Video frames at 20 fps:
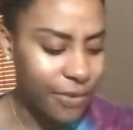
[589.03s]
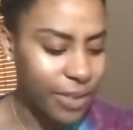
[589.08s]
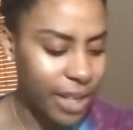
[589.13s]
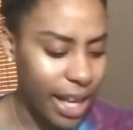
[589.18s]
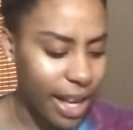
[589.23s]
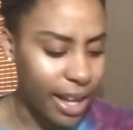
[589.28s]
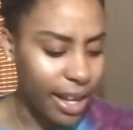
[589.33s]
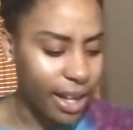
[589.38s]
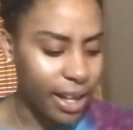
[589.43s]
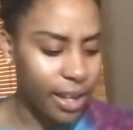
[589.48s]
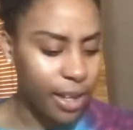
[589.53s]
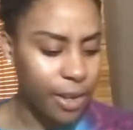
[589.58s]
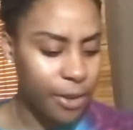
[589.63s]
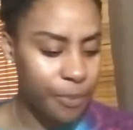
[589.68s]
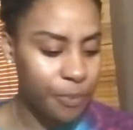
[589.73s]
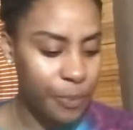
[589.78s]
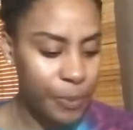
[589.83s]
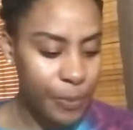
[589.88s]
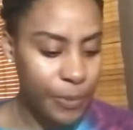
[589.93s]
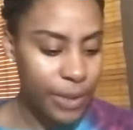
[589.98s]
like,
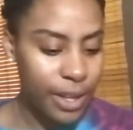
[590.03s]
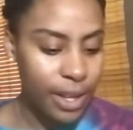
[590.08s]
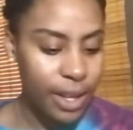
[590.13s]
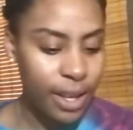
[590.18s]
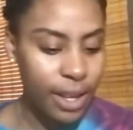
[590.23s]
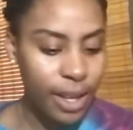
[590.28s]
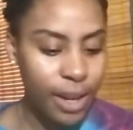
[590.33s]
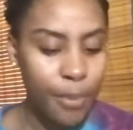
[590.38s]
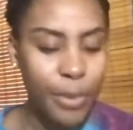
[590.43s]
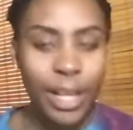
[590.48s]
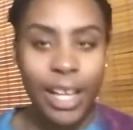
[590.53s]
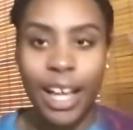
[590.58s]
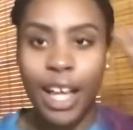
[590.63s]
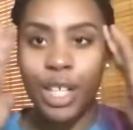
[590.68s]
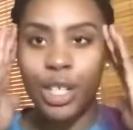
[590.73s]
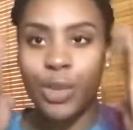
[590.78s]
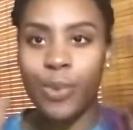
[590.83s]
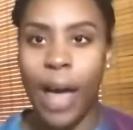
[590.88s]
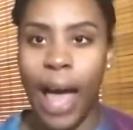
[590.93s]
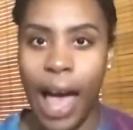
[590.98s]

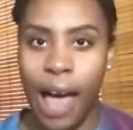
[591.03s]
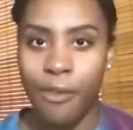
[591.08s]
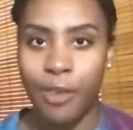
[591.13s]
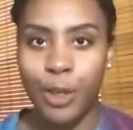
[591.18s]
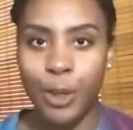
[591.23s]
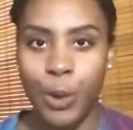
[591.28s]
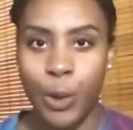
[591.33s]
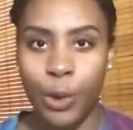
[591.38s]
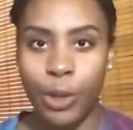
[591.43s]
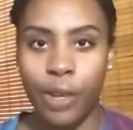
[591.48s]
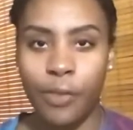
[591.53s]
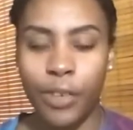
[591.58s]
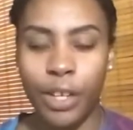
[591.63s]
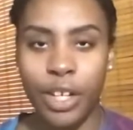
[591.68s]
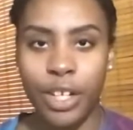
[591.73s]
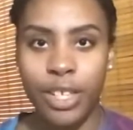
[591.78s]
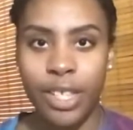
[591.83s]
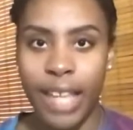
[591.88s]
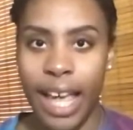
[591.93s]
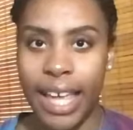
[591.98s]
because you have control over
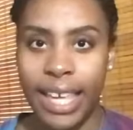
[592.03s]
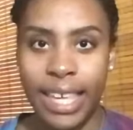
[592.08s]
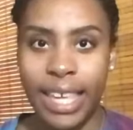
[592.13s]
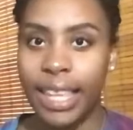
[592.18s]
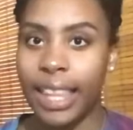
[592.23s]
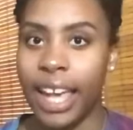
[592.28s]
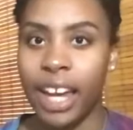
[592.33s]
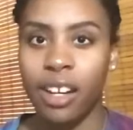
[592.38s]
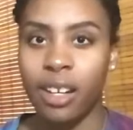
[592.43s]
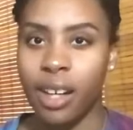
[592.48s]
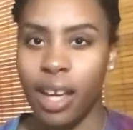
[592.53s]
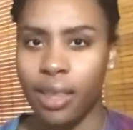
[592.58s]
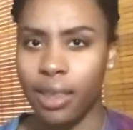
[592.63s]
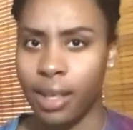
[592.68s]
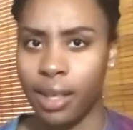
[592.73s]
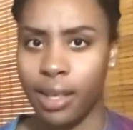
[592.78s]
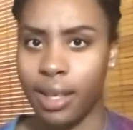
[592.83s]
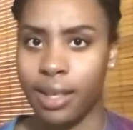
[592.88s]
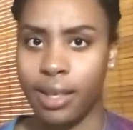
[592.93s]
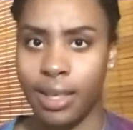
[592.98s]
your psyche, like
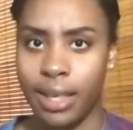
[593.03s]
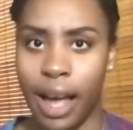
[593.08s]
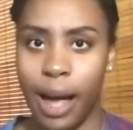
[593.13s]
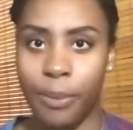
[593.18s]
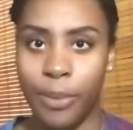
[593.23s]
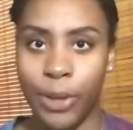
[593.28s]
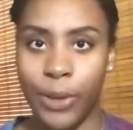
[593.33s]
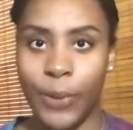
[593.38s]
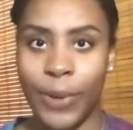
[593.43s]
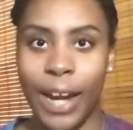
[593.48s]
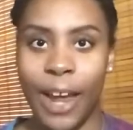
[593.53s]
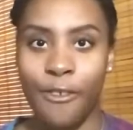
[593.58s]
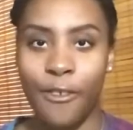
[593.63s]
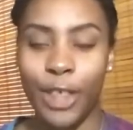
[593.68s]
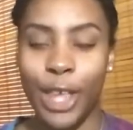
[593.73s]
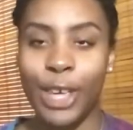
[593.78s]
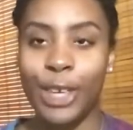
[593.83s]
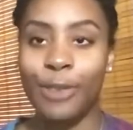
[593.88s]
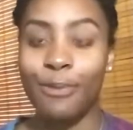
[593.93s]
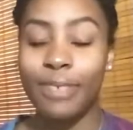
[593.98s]
nothing can stop you. And I
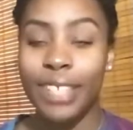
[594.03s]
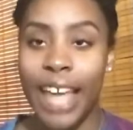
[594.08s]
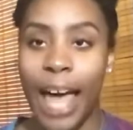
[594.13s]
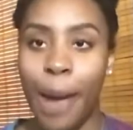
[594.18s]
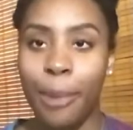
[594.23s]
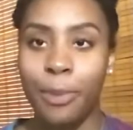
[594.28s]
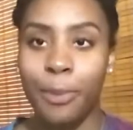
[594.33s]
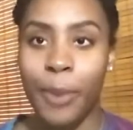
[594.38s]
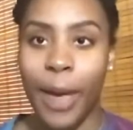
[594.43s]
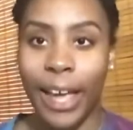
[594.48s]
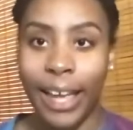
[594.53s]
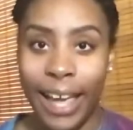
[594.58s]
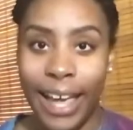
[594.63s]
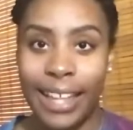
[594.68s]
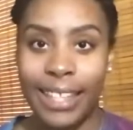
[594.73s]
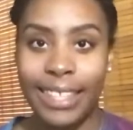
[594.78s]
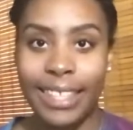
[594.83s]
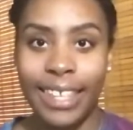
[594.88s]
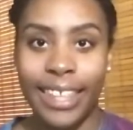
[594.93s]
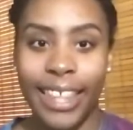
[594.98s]
feel like you've tapped back
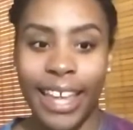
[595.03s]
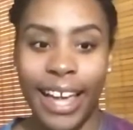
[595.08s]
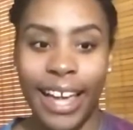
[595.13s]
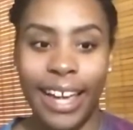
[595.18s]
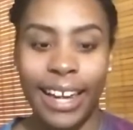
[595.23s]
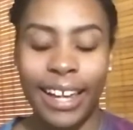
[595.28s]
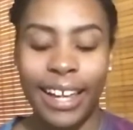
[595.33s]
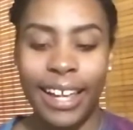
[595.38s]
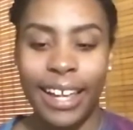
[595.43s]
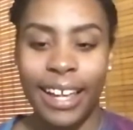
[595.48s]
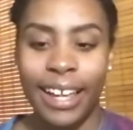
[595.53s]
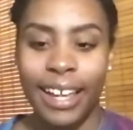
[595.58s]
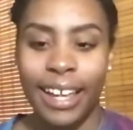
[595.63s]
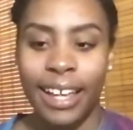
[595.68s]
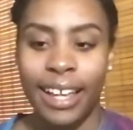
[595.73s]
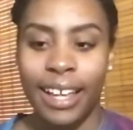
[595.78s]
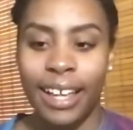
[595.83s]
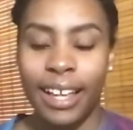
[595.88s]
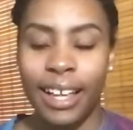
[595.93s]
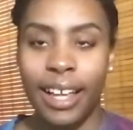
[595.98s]
into that,
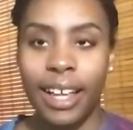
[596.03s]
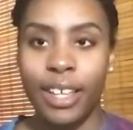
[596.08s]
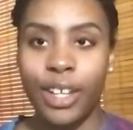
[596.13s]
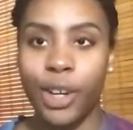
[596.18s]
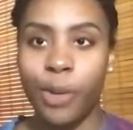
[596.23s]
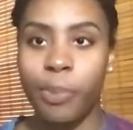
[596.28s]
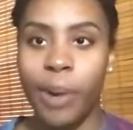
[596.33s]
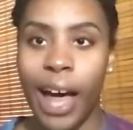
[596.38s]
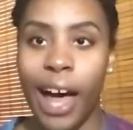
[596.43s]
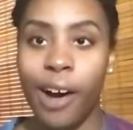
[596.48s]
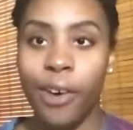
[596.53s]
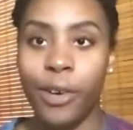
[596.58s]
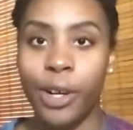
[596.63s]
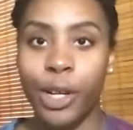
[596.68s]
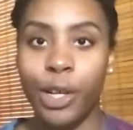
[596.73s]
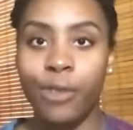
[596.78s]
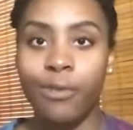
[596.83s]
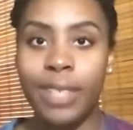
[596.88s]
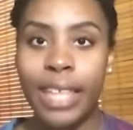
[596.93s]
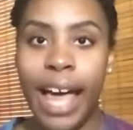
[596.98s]
your power.
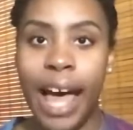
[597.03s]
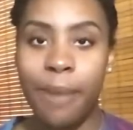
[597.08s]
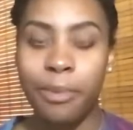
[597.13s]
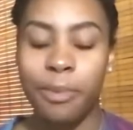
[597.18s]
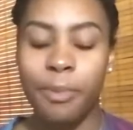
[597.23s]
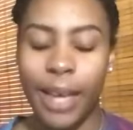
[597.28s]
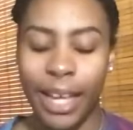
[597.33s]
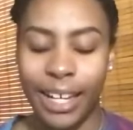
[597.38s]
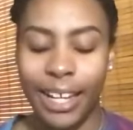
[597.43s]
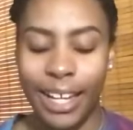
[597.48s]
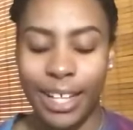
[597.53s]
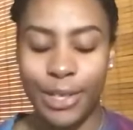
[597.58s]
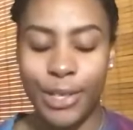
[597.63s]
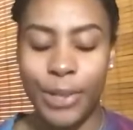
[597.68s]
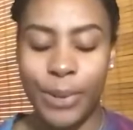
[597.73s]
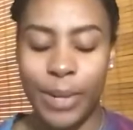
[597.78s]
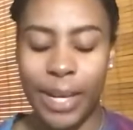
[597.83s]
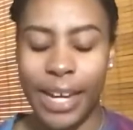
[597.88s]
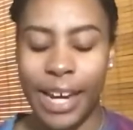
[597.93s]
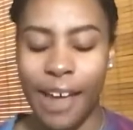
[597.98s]
You tapped back
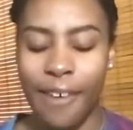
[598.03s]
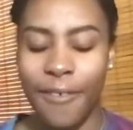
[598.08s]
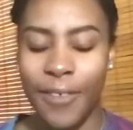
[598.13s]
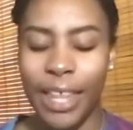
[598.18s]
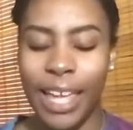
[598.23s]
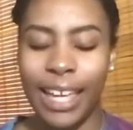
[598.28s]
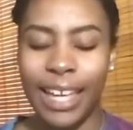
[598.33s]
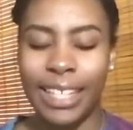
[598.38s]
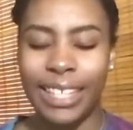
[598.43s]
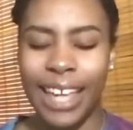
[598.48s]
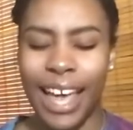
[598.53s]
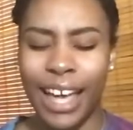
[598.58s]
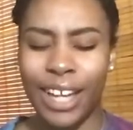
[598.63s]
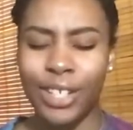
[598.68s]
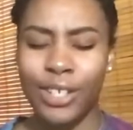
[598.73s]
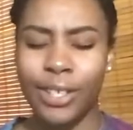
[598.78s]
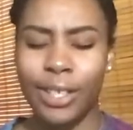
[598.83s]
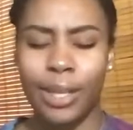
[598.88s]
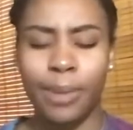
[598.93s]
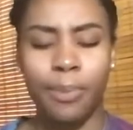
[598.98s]
into it, and I feel like it's
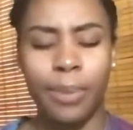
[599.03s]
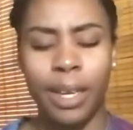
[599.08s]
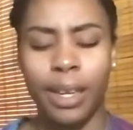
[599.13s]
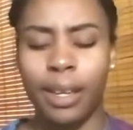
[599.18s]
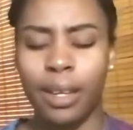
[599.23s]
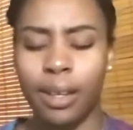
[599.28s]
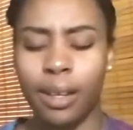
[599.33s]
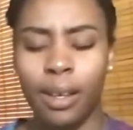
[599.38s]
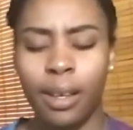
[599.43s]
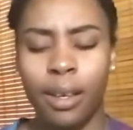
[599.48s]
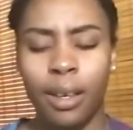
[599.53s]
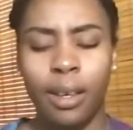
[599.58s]
actually been,